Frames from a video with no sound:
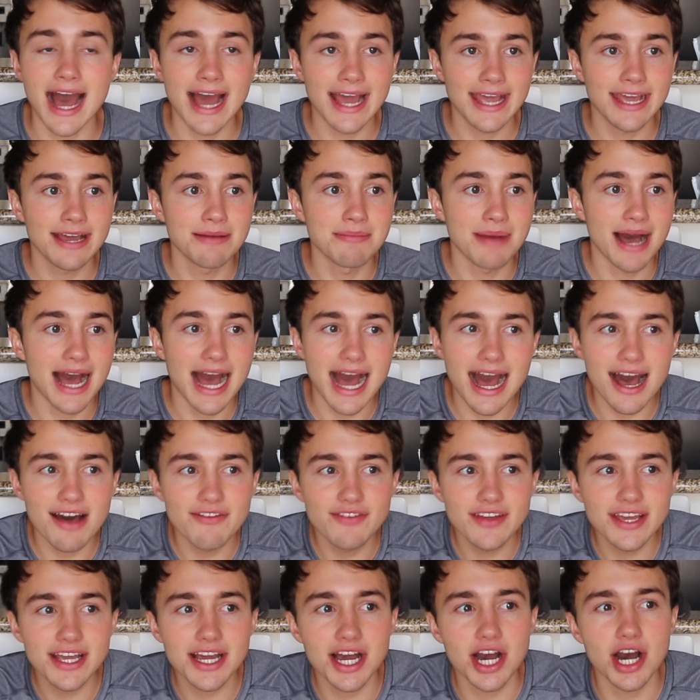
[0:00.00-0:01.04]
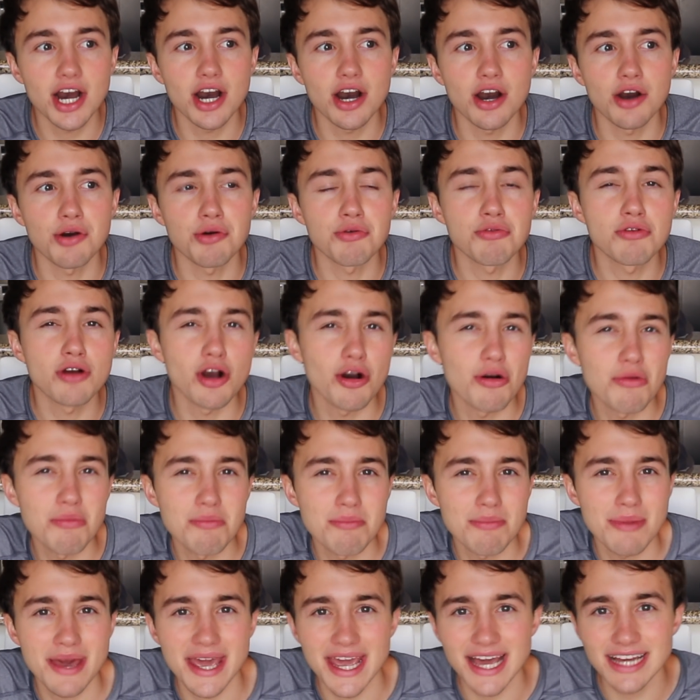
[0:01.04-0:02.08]
I am having a
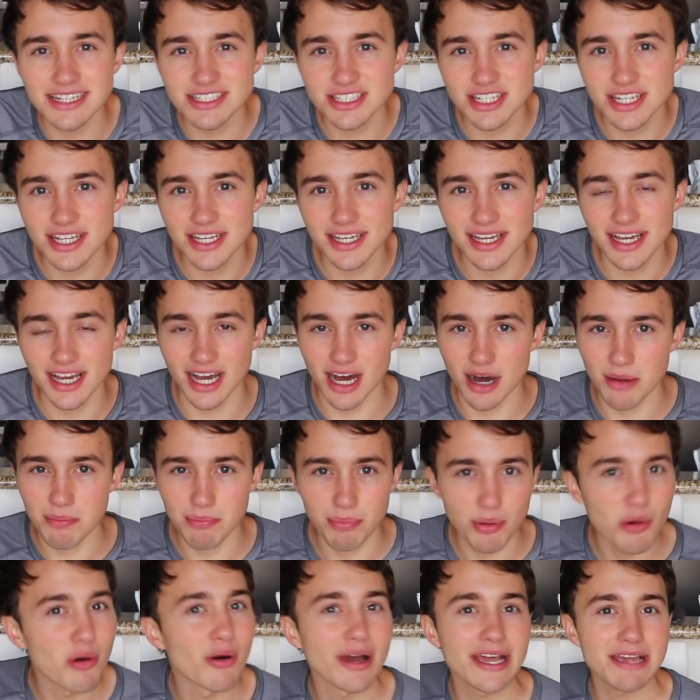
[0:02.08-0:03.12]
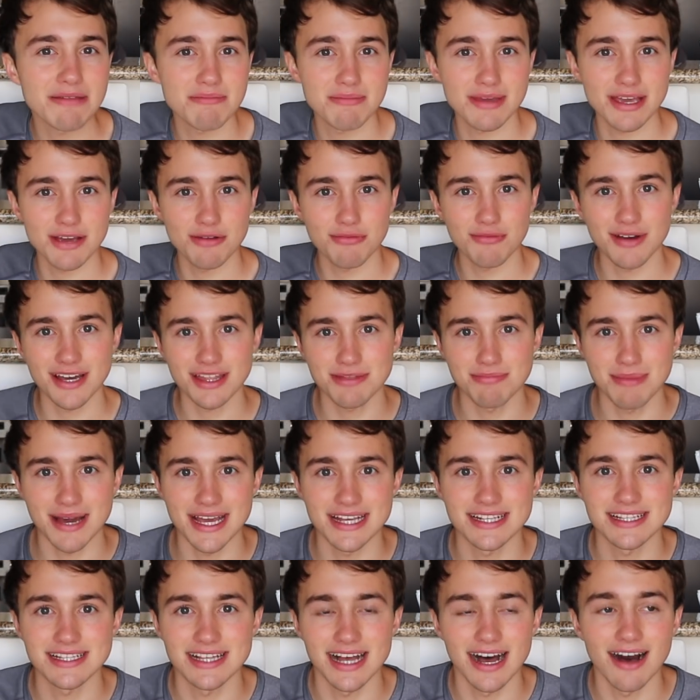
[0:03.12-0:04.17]
romantic appointment with
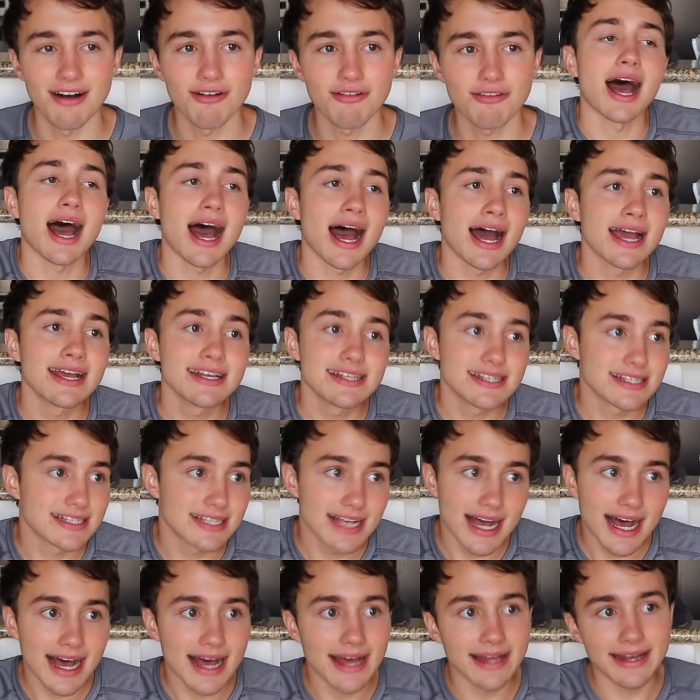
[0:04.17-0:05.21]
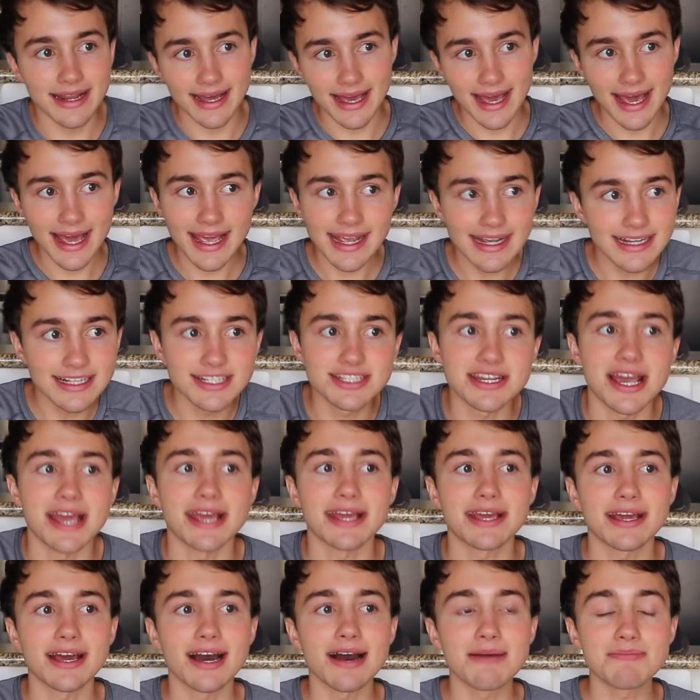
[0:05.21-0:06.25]
myself. I said, hey
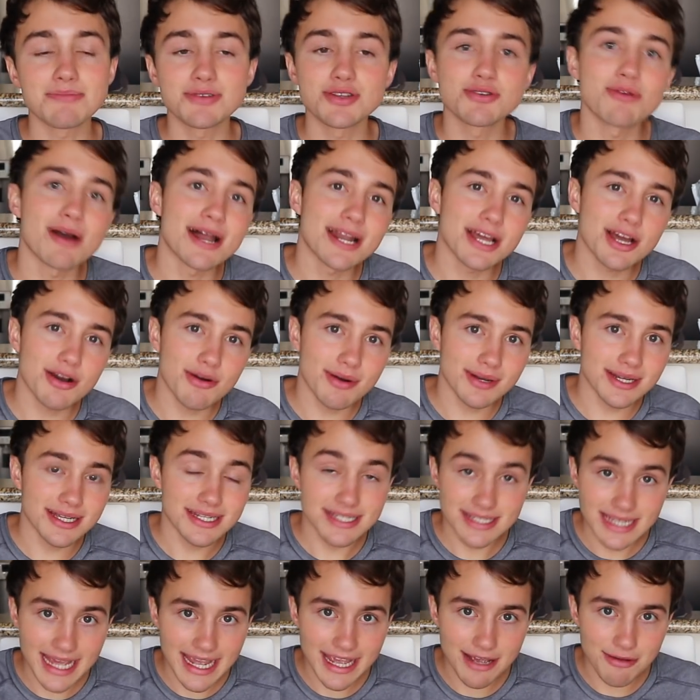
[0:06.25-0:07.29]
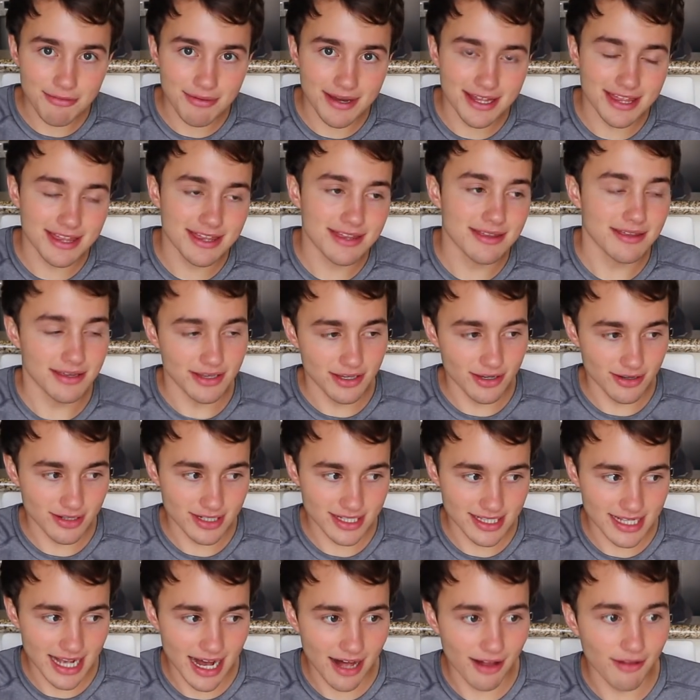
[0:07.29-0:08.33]
Jacob, do you want to go on a date with
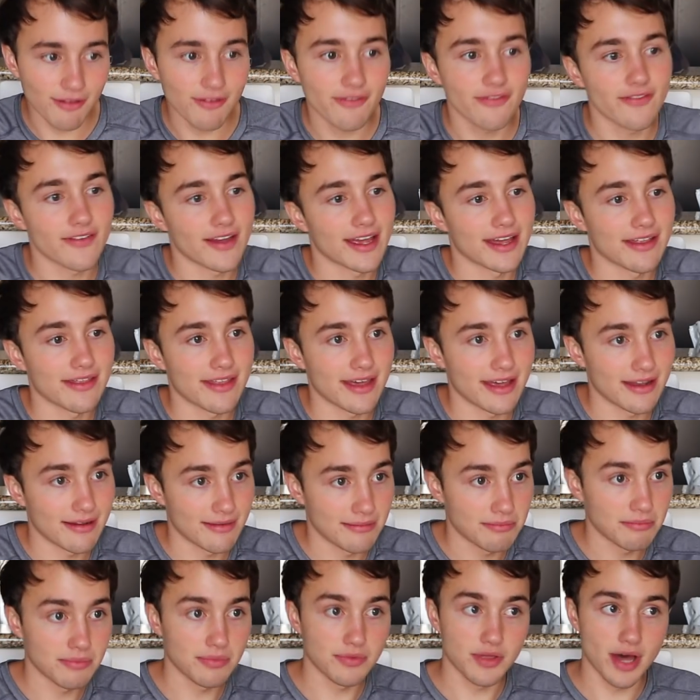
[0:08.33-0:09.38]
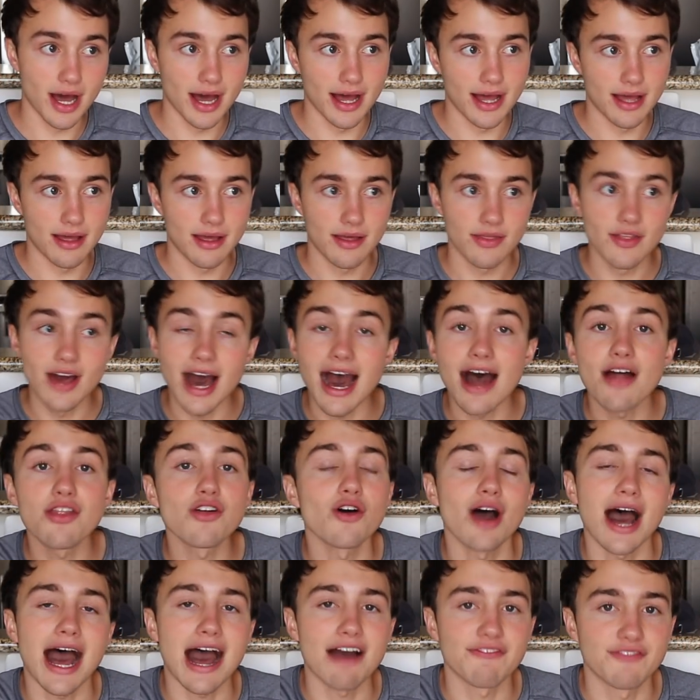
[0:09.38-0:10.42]
yourself? And then the
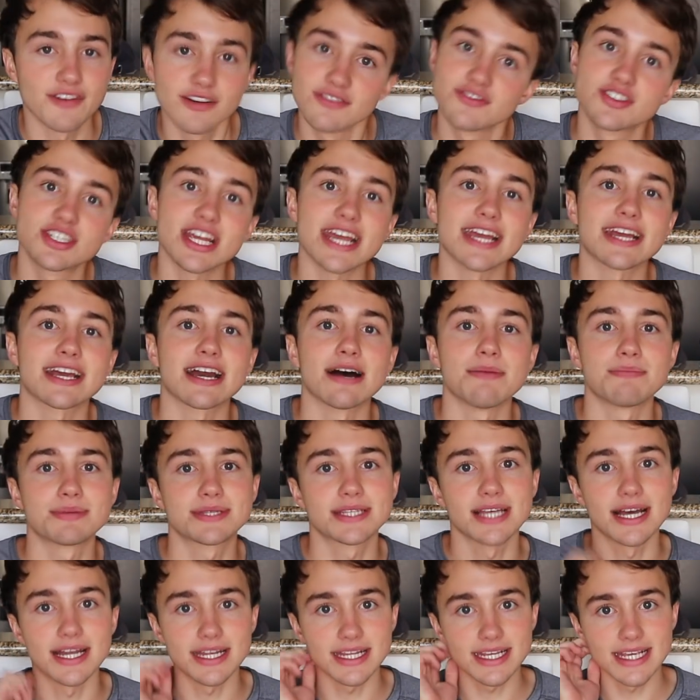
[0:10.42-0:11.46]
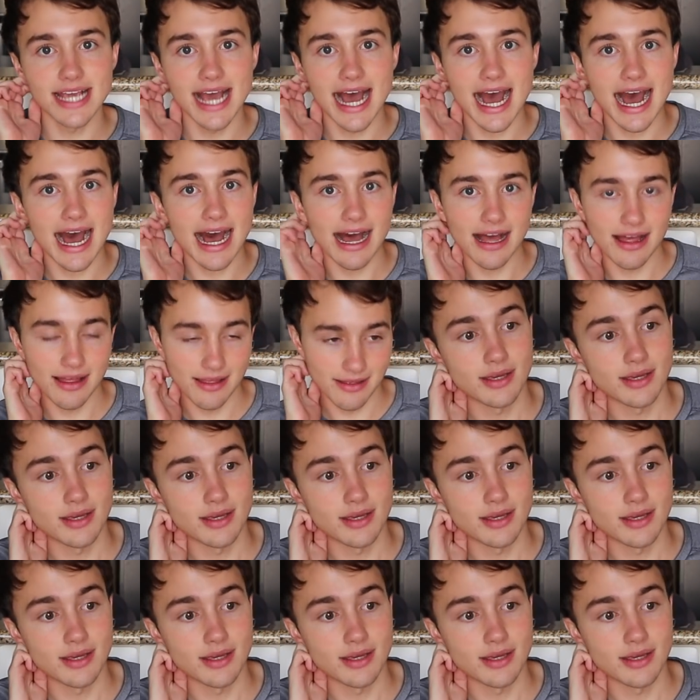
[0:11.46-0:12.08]
other half of Jacob said yeah.